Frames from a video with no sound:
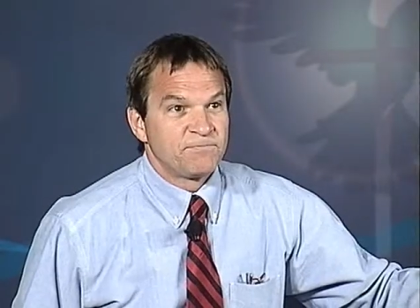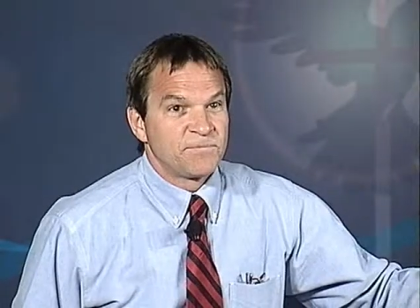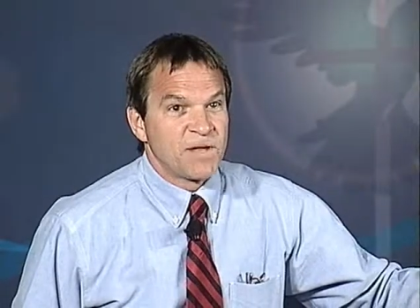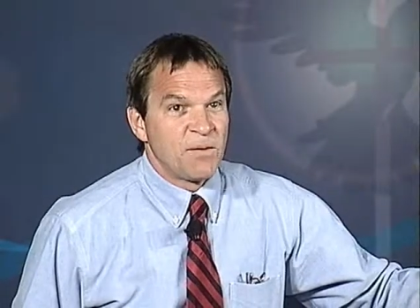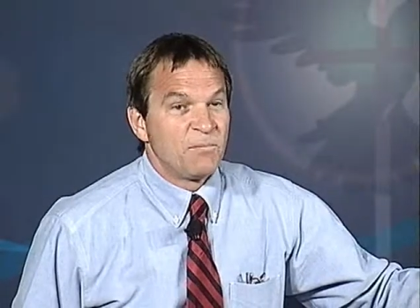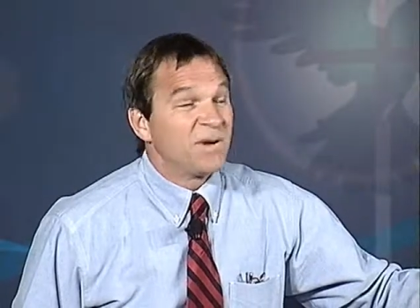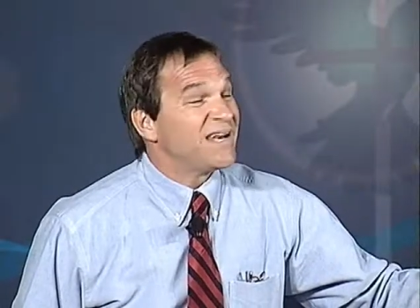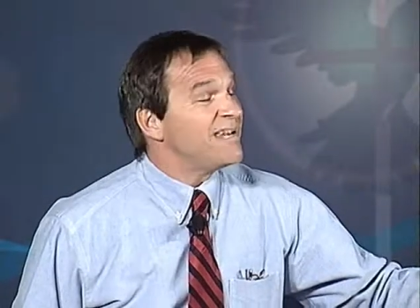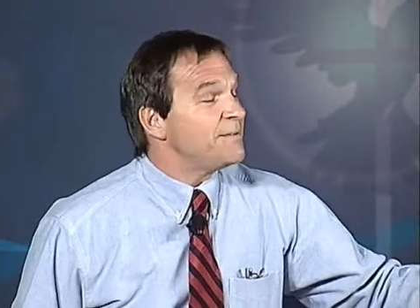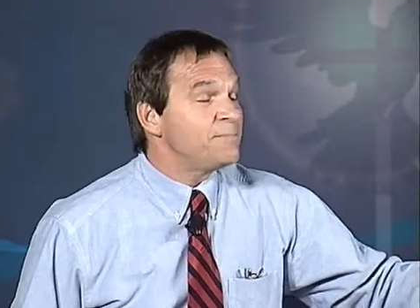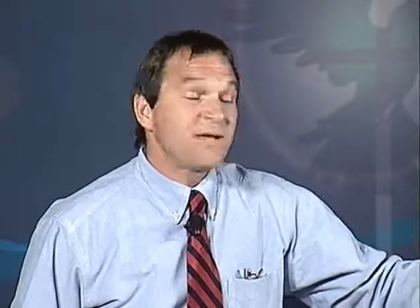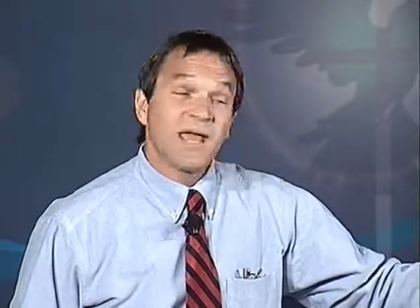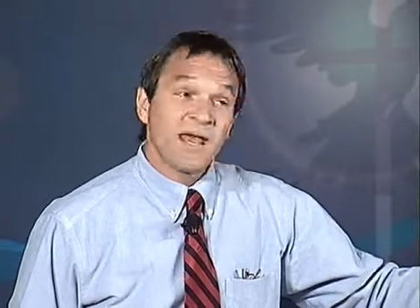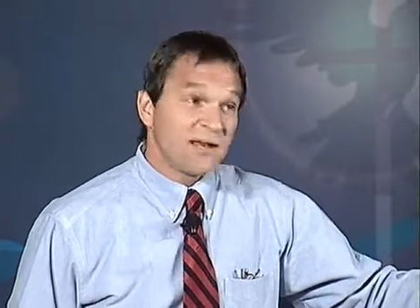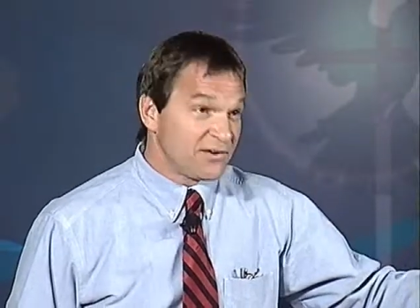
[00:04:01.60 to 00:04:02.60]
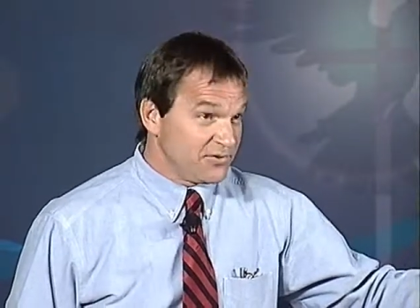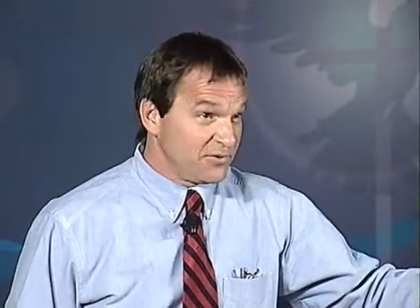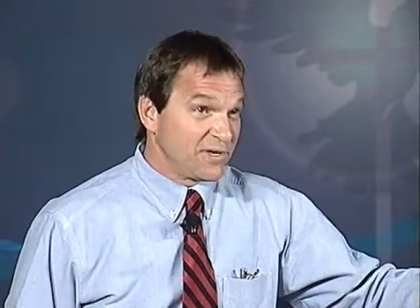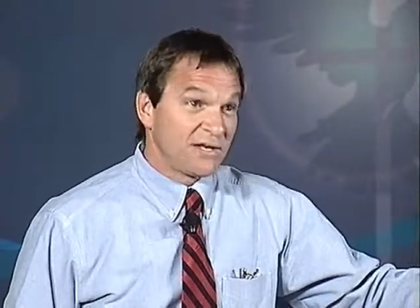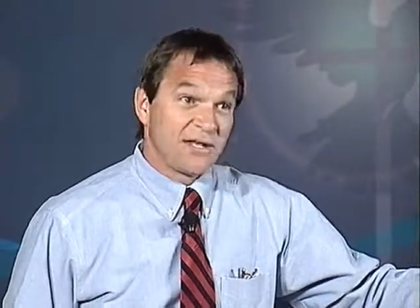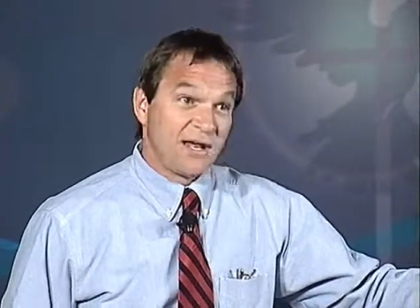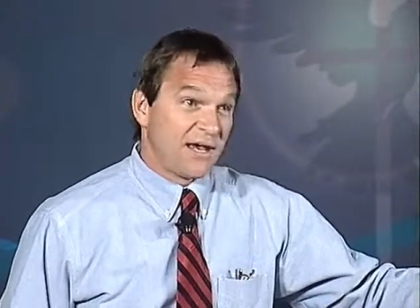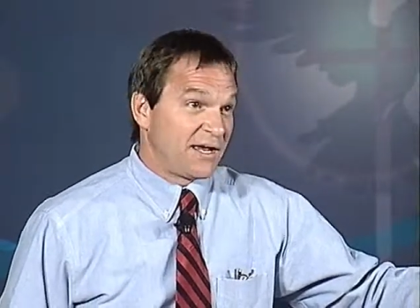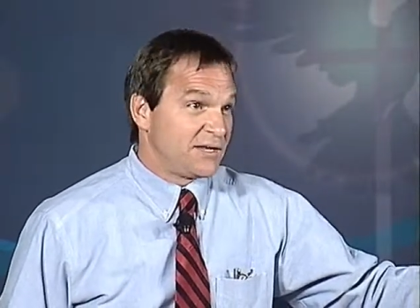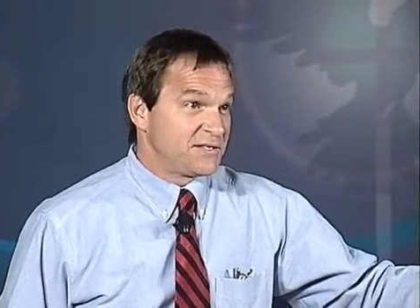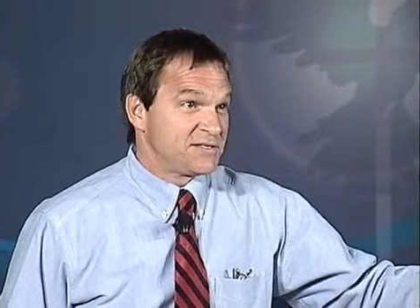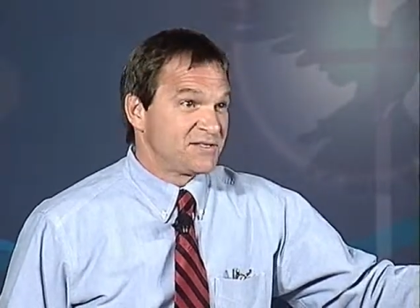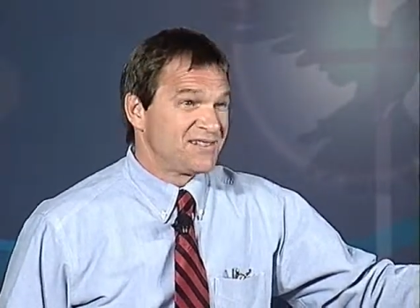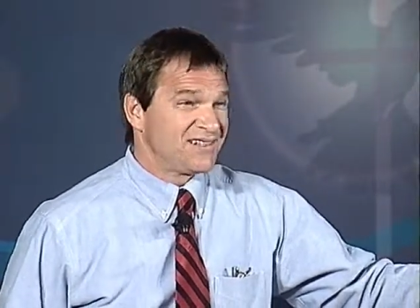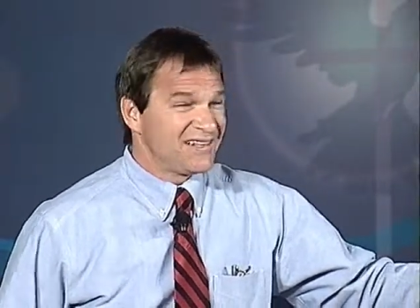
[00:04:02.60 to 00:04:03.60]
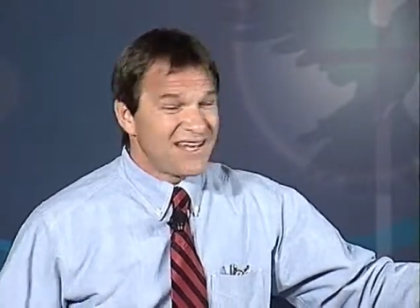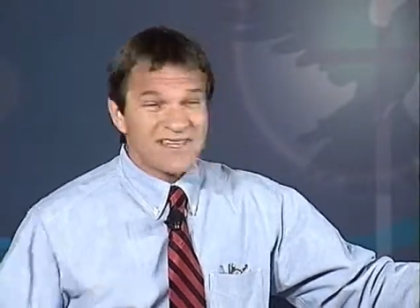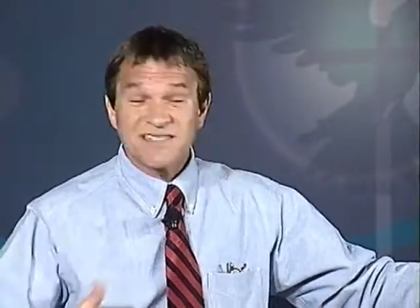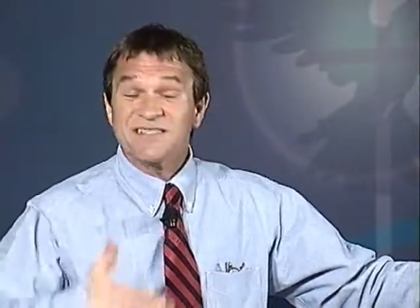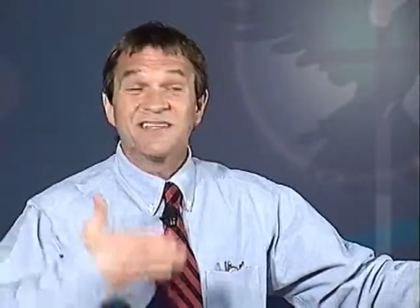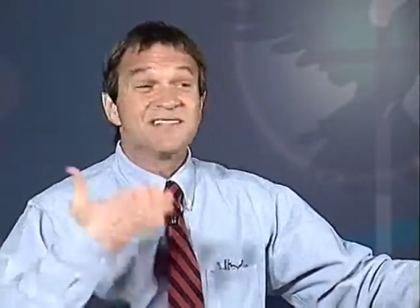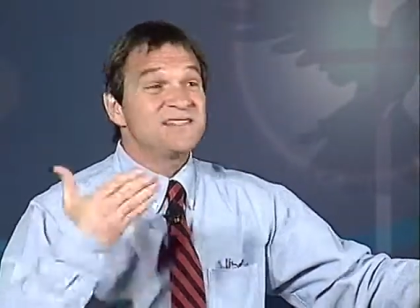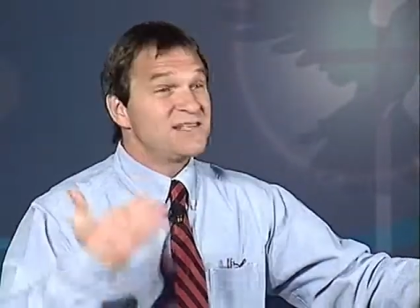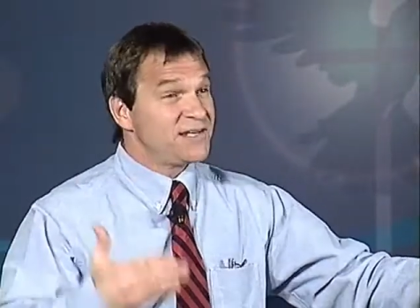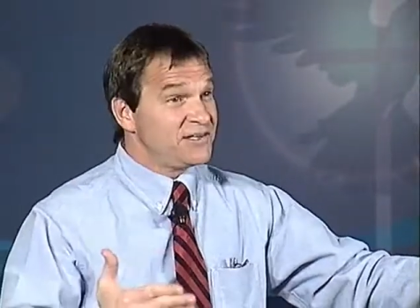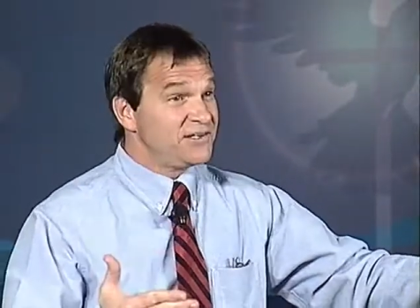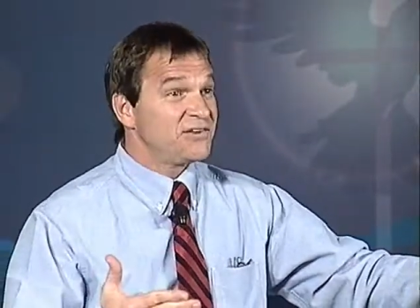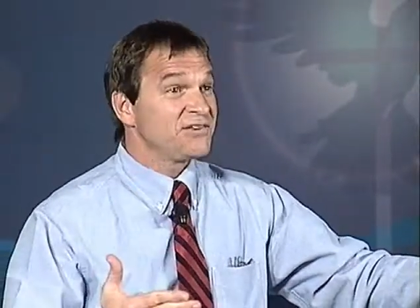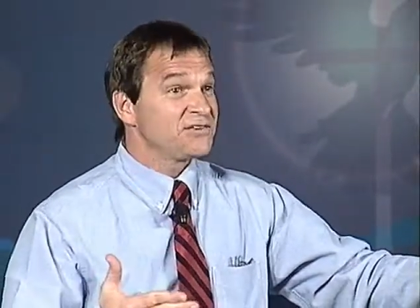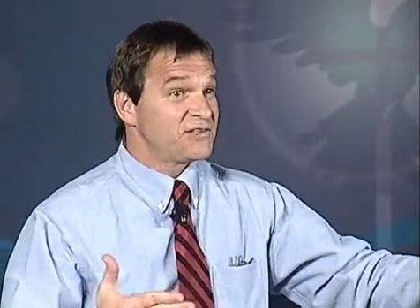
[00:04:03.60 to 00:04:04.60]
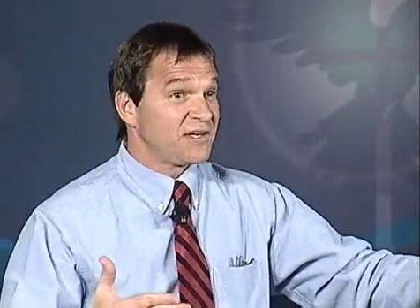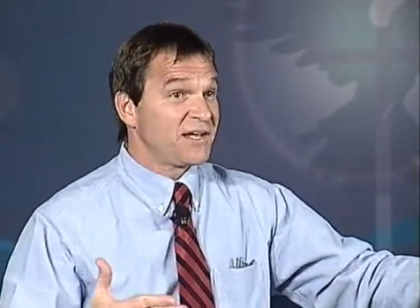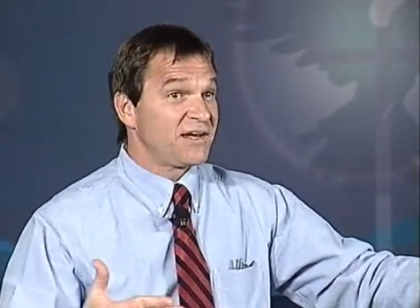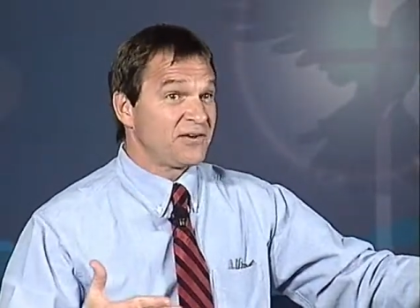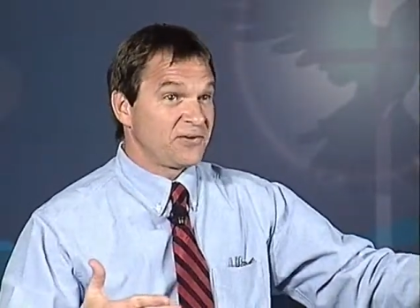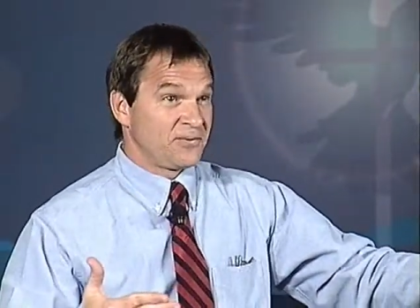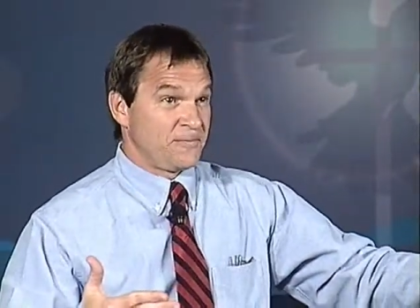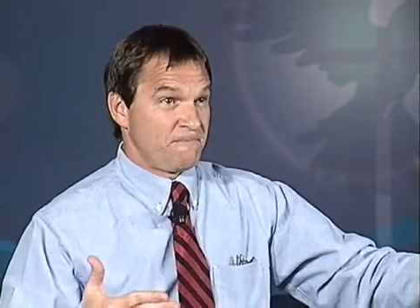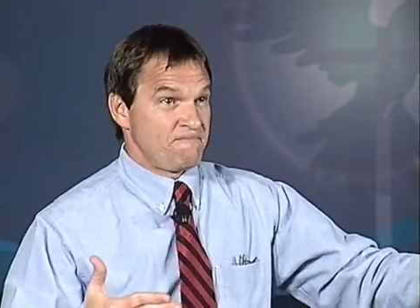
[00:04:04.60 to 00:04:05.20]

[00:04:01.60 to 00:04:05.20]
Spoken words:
But he began to realize, less than 10 years later,